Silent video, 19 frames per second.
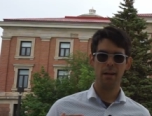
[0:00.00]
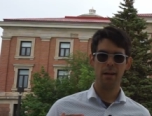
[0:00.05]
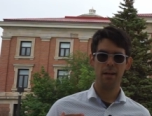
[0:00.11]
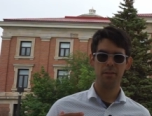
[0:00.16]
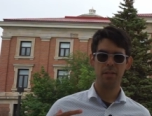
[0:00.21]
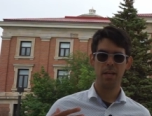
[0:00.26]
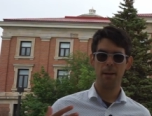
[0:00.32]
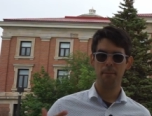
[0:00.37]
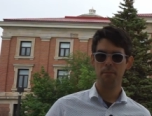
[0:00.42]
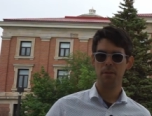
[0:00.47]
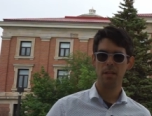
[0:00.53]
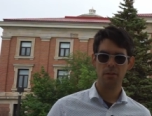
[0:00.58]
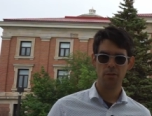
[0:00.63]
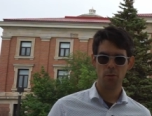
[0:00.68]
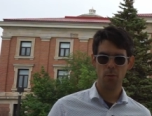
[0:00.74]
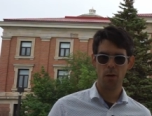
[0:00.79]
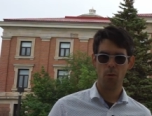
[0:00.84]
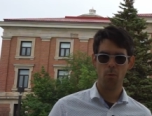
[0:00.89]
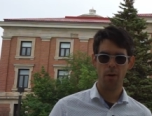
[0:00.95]
attempting
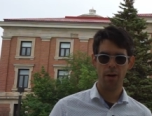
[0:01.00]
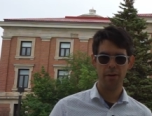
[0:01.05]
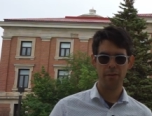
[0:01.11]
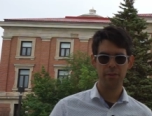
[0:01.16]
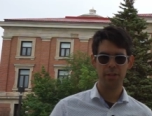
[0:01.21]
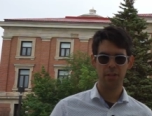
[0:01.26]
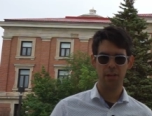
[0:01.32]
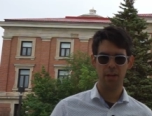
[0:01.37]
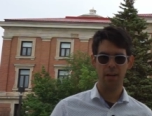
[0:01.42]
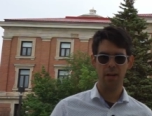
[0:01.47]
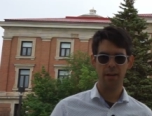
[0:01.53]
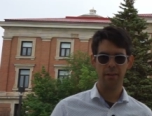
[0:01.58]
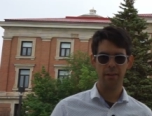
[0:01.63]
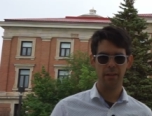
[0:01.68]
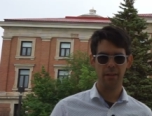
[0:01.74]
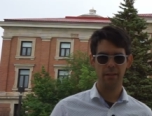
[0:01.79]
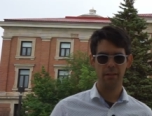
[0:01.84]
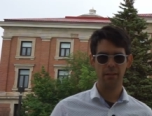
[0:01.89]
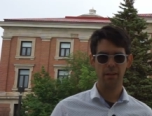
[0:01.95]
to acquire the lock
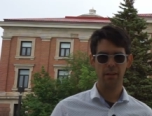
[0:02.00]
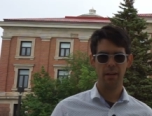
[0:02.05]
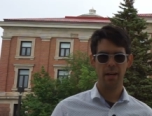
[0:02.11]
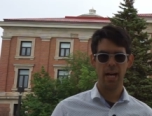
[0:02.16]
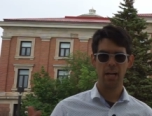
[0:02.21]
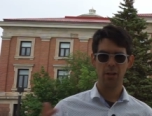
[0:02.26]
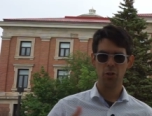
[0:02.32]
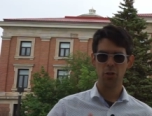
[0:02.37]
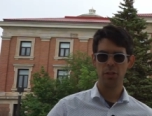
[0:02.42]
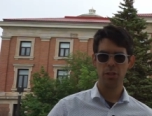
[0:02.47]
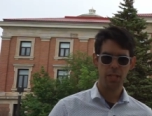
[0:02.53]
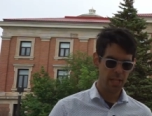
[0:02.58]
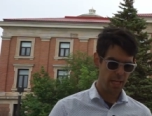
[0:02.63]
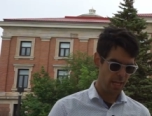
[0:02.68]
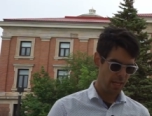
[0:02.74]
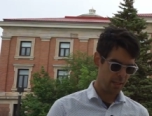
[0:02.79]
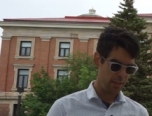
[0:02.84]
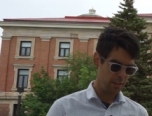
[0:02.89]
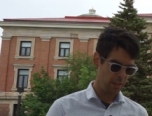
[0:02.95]
and actually
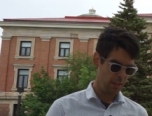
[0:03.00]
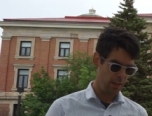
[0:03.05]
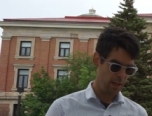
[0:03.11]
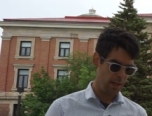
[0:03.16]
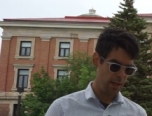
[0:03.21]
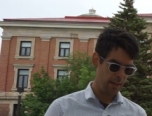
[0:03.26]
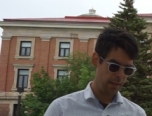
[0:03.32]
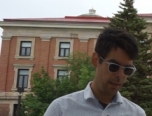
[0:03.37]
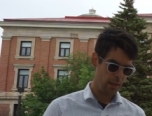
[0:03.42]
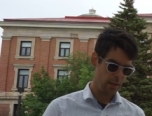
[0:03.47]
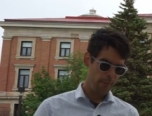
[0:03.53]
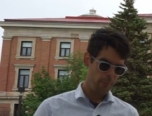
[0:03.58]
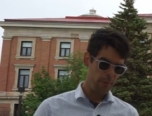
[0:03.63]
getting the lock.